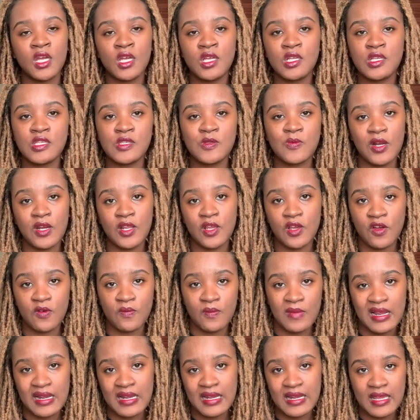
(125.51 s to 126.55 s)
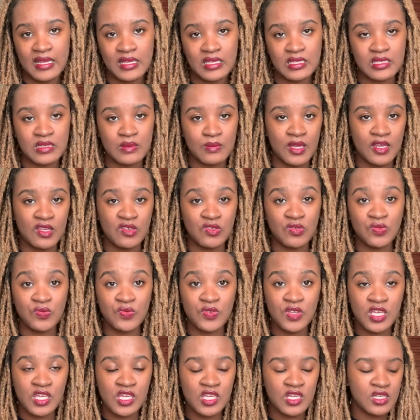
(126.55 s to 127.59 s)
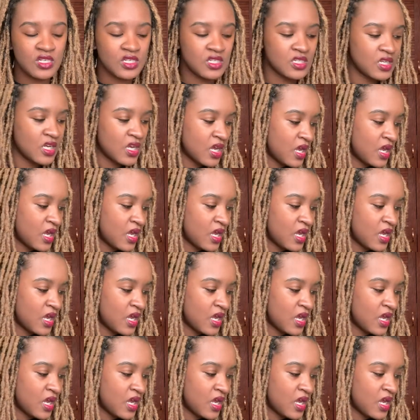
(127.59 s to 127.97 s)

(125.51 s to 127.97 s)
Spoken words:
swelling on my legs and my feet,